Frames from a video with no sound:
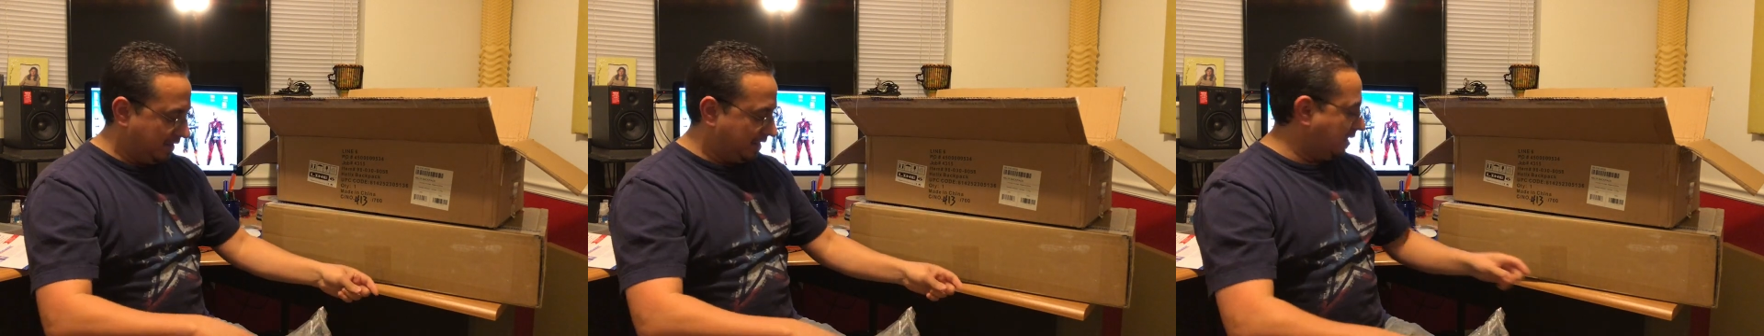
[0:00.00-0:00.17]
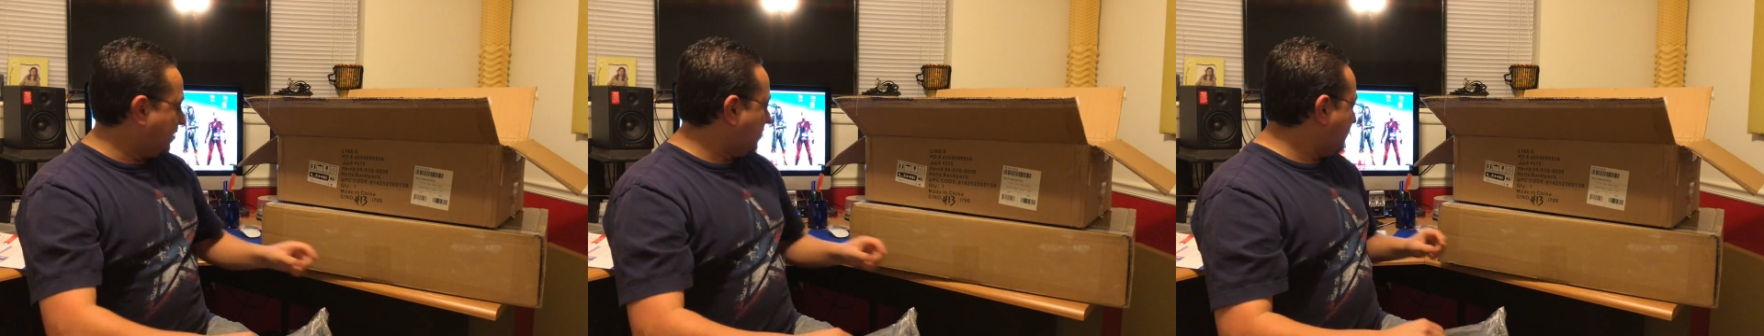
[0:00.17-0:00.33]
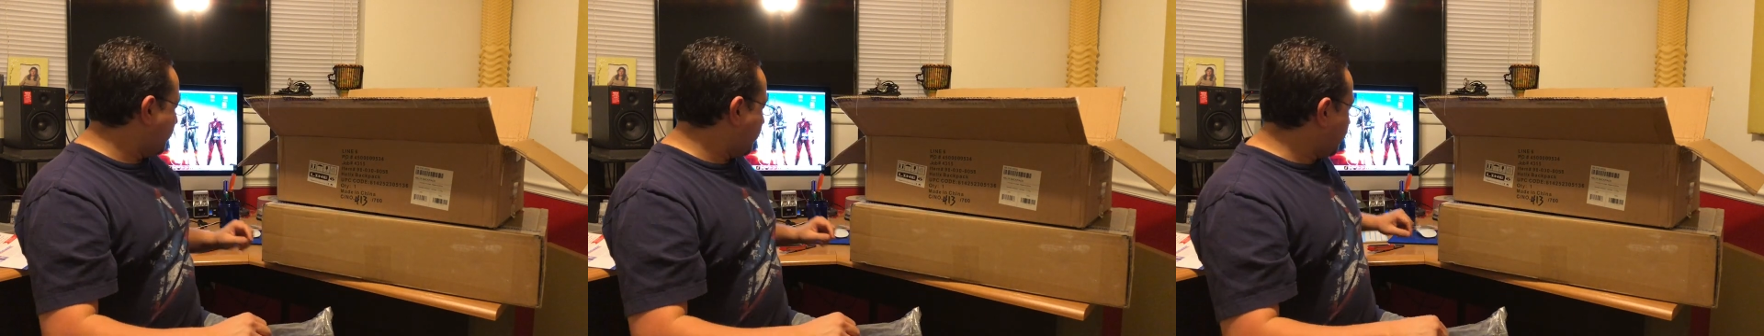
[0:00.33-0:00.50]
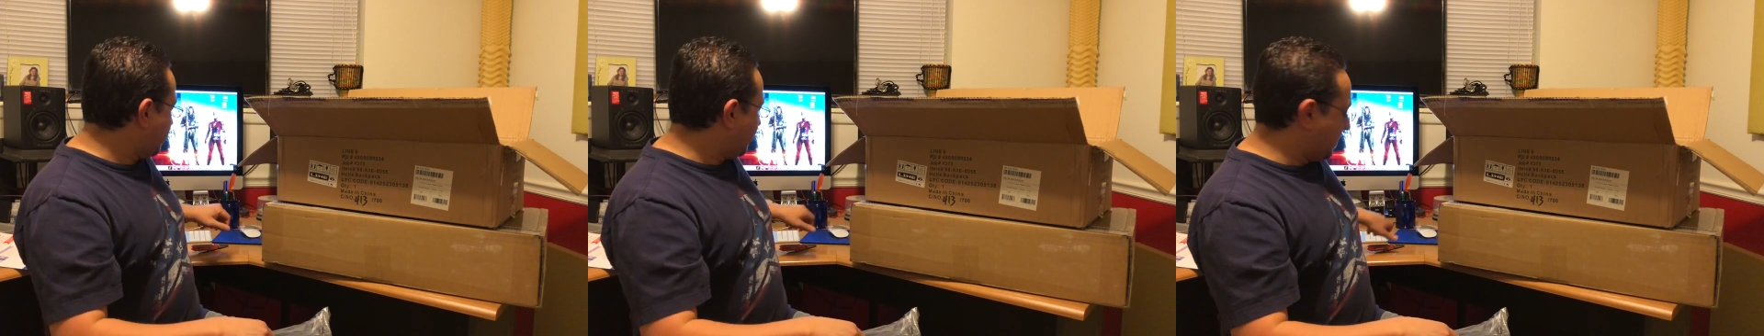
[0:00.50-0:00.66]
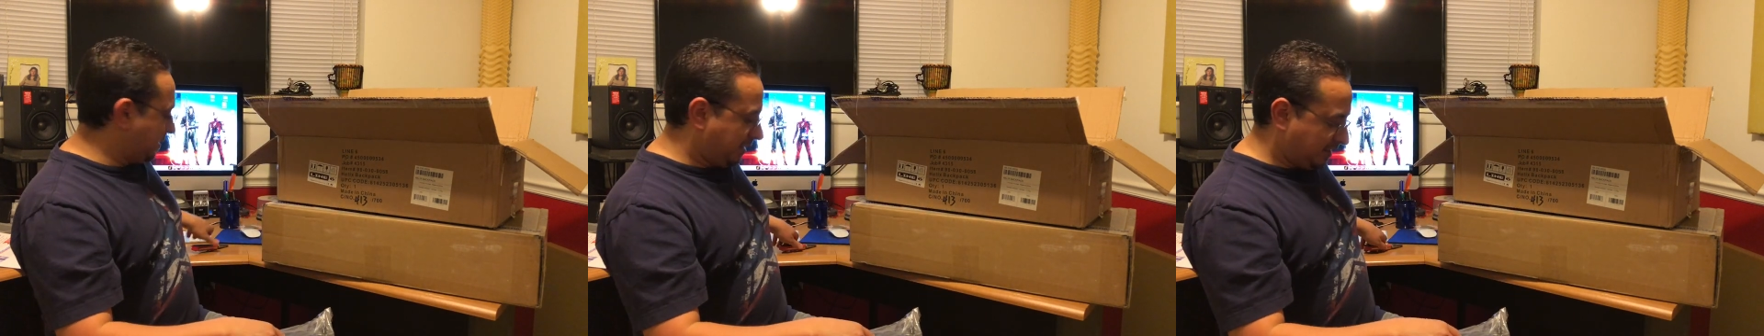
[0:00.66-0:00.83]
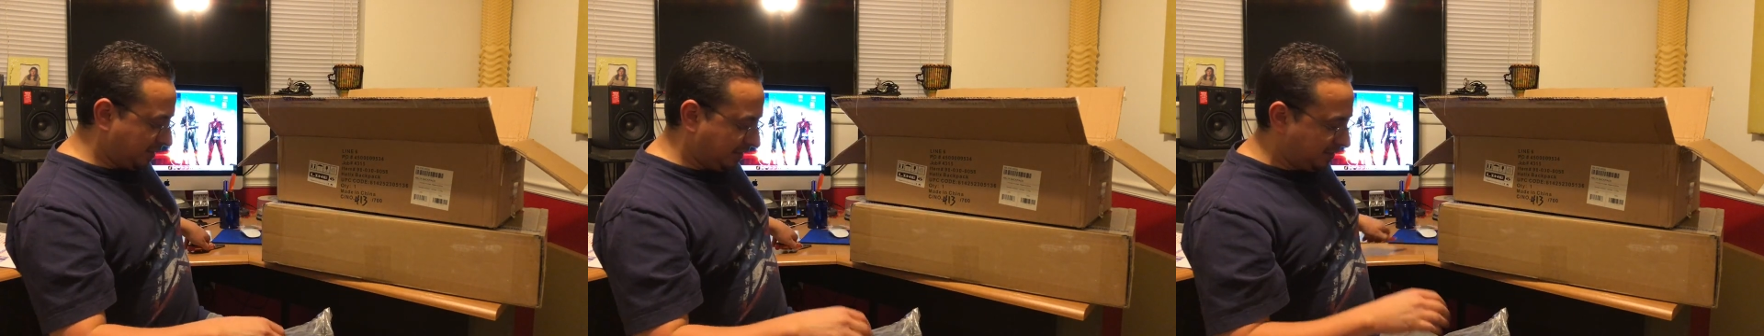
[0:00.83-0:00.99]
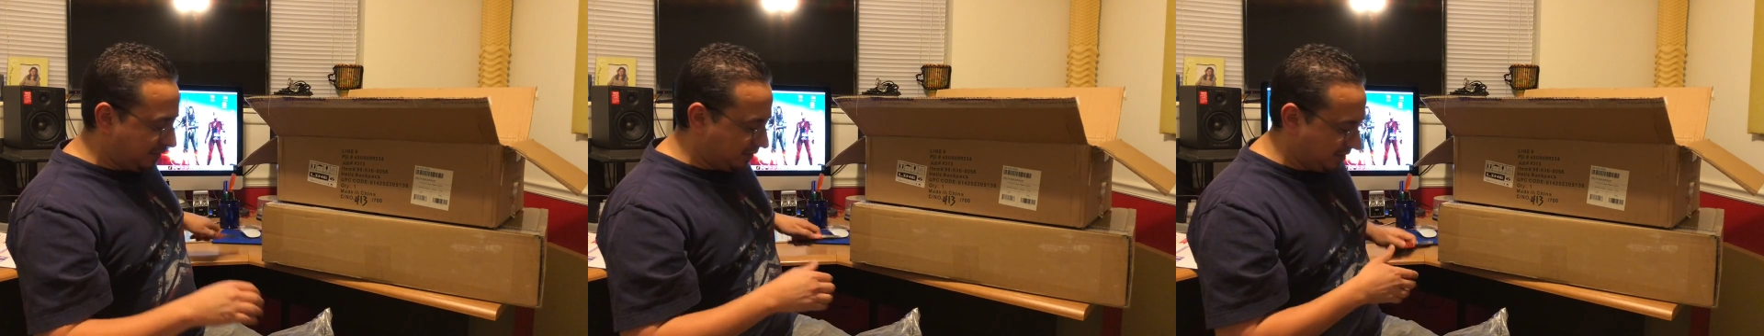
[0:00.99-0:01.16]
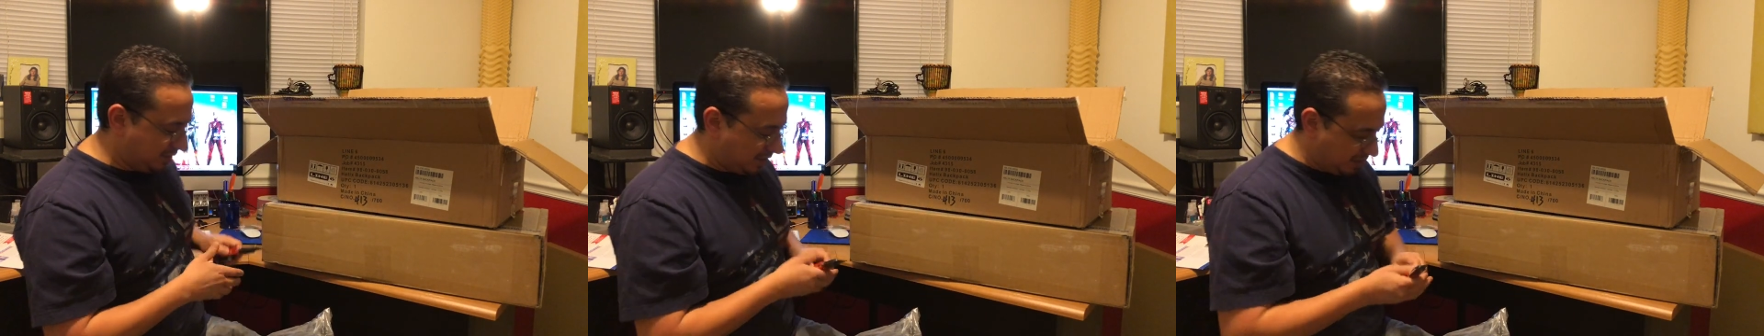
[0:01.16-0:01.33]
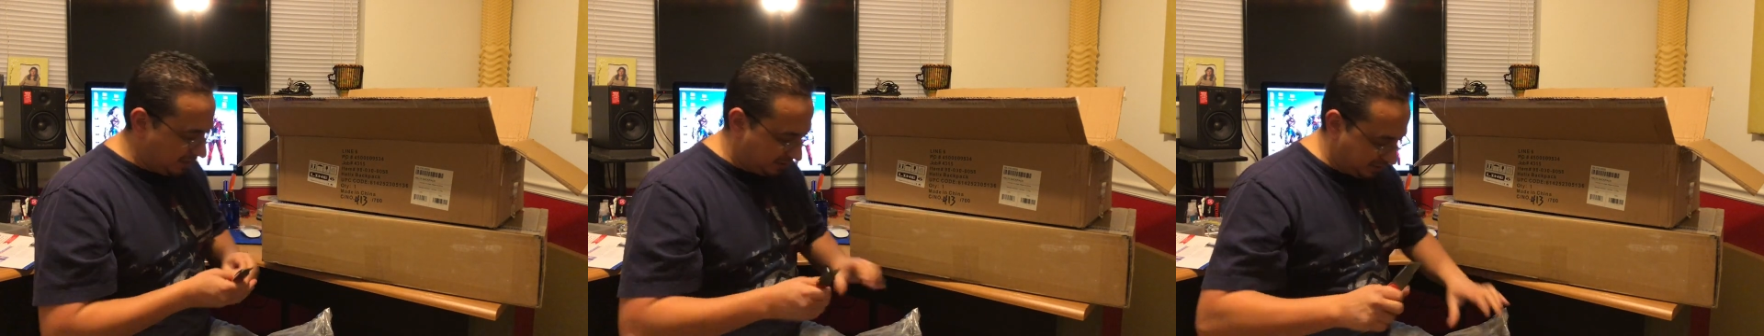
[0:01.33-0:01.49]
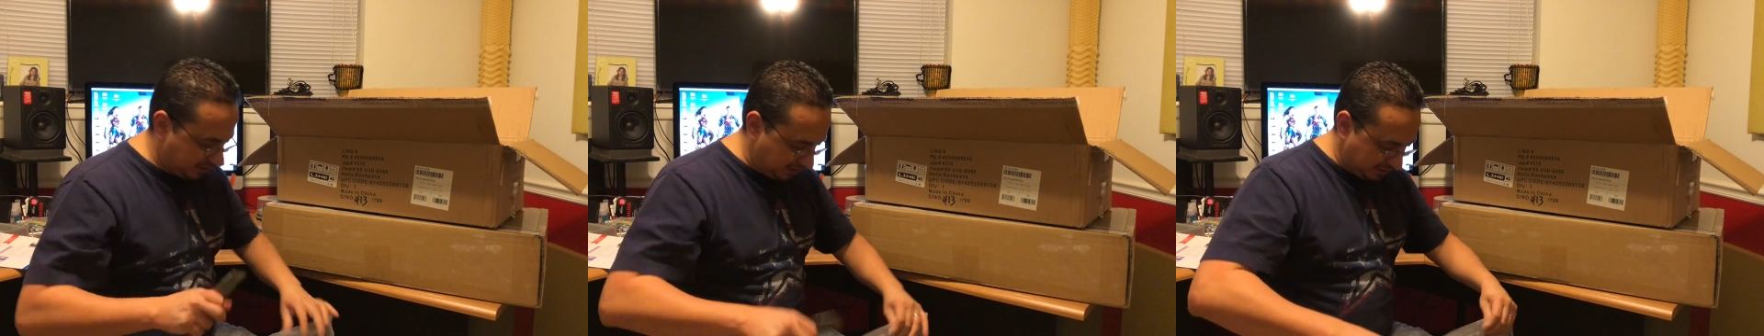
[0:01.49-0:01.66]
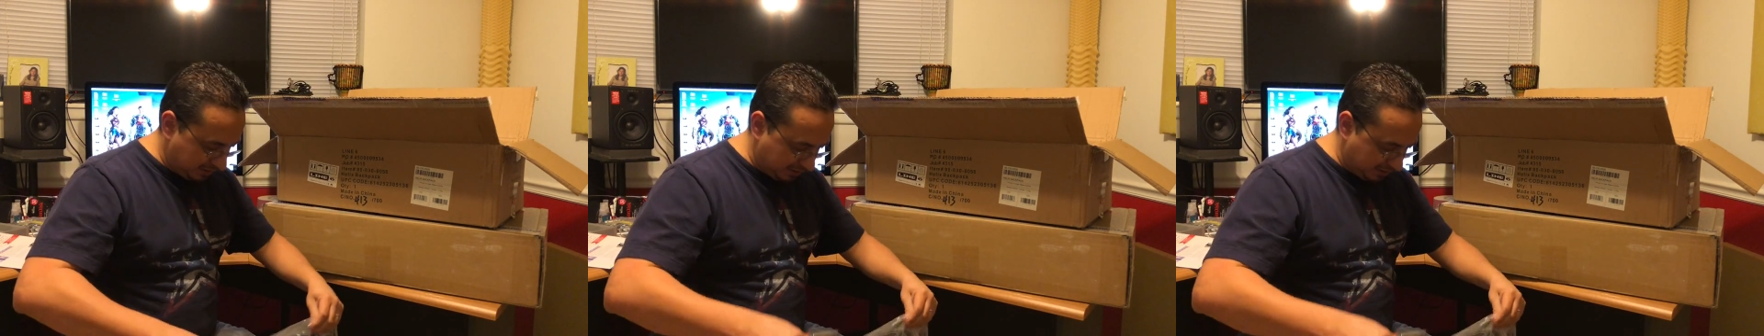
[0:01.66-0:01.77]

Oh man, this is nice.